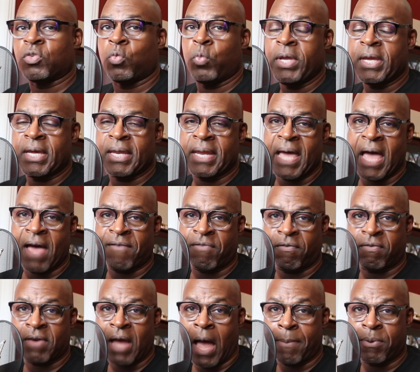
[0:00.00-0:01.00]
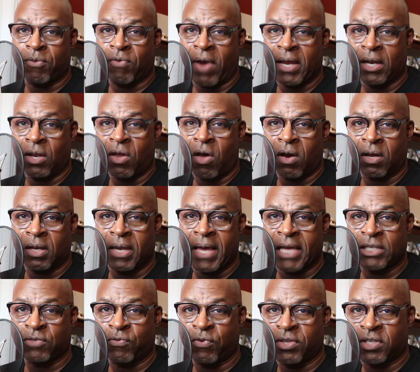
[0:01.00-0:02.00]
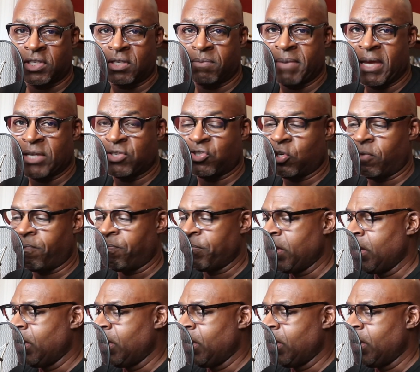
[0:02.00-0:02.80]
week and a half of copyright law class for the semester,